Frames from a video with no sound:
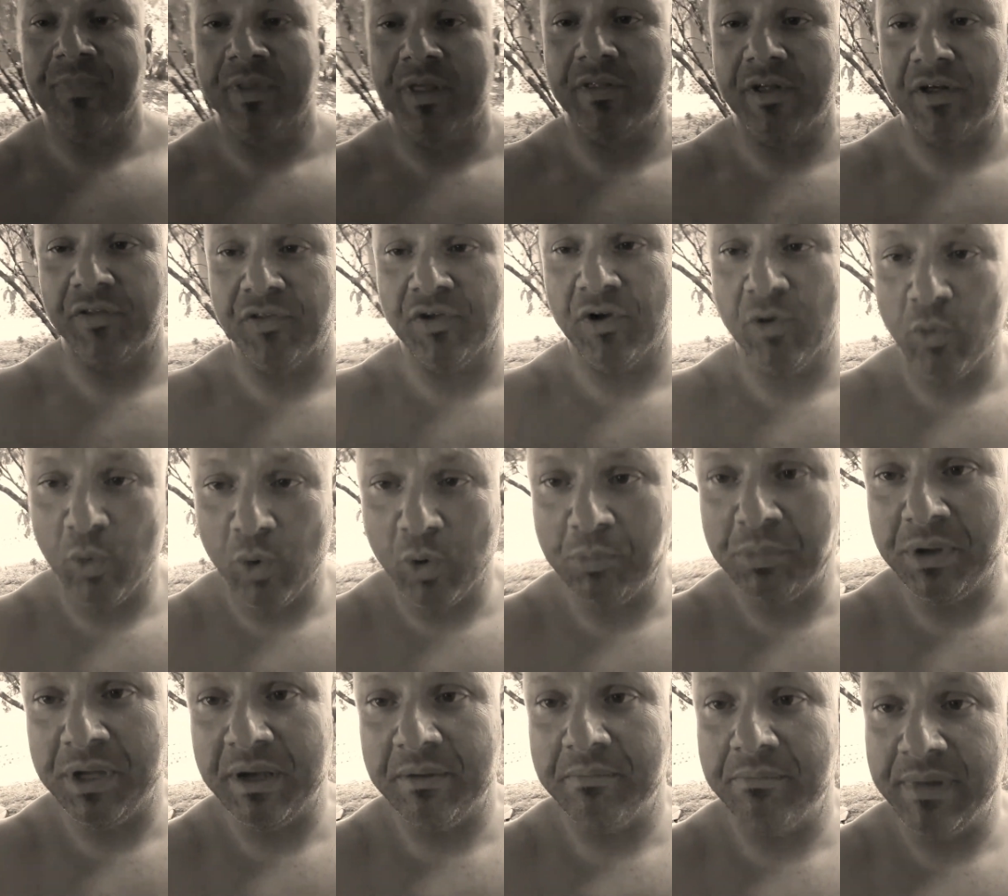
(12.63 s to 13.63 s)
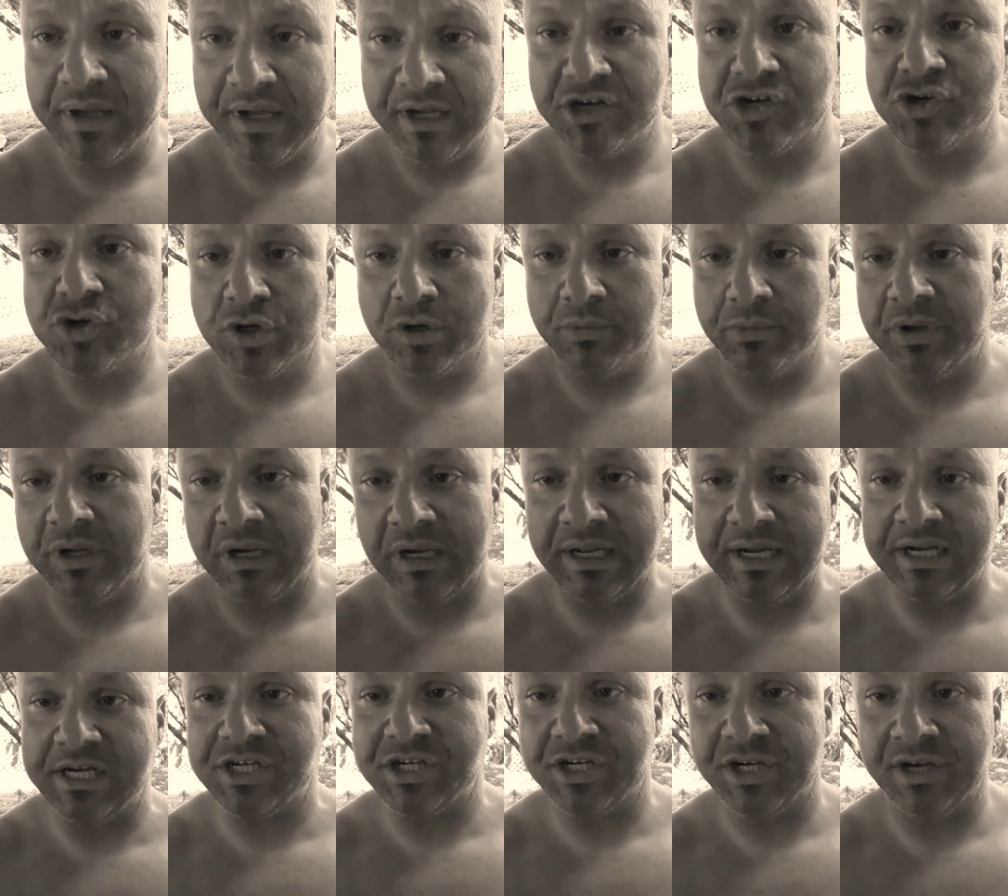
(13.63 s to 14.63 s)
that there will be a
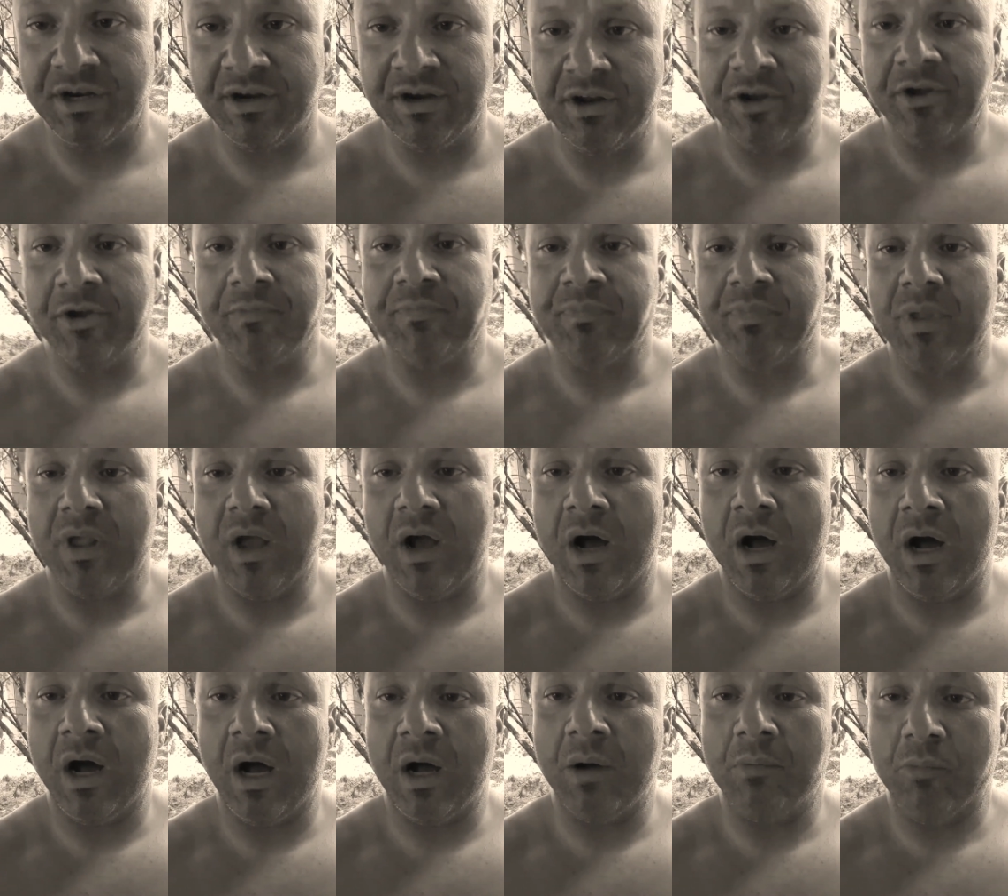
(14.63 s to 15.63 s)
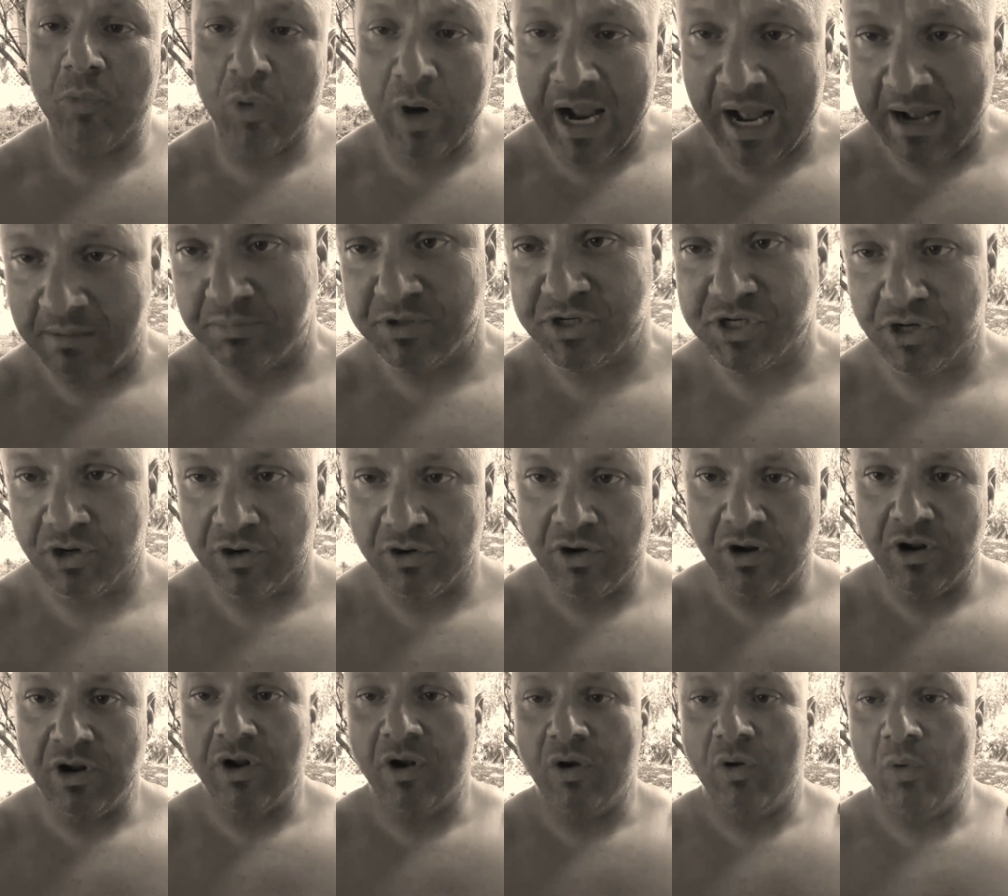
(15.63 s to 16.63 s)
mid-tribulation um, rapture.
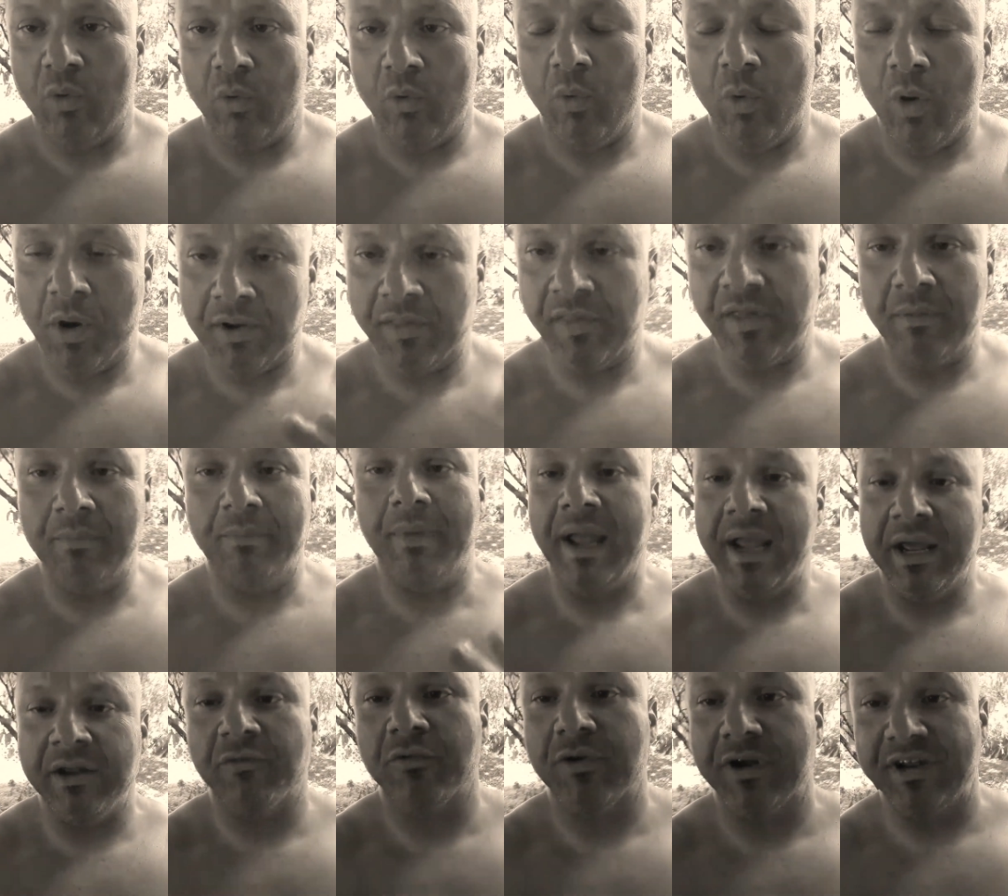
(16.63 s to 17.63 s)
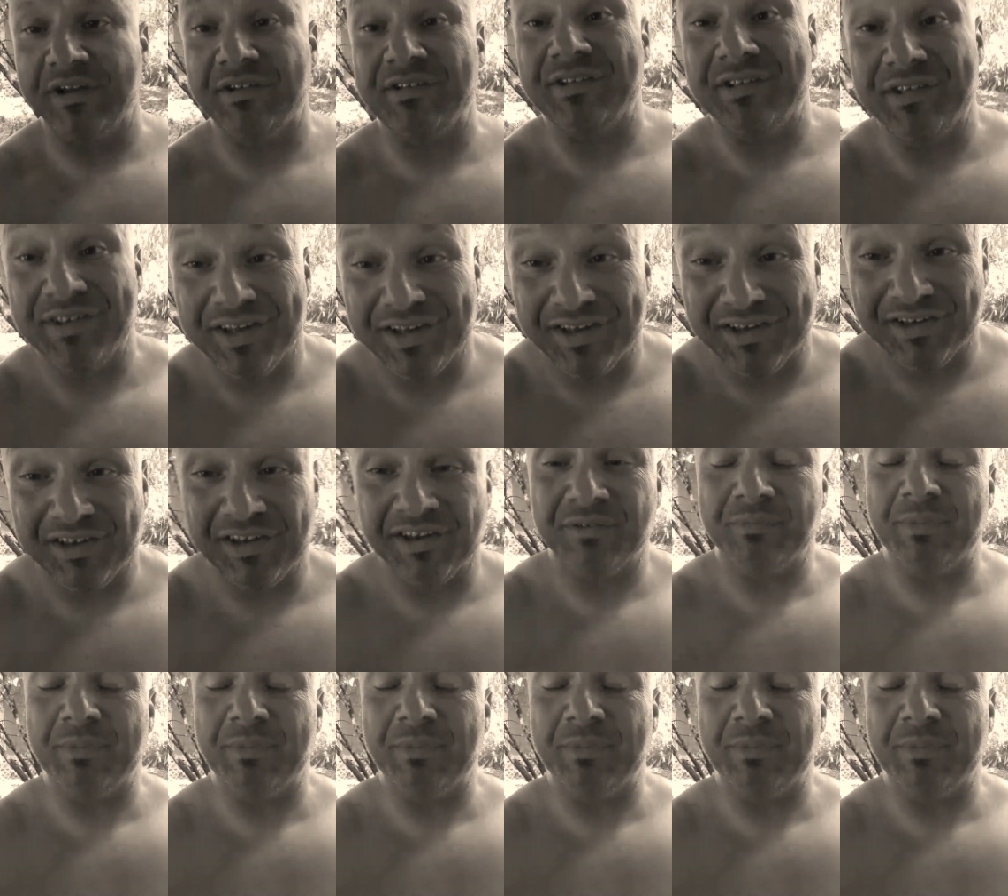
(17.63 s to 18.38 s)
One of the main reasons is, is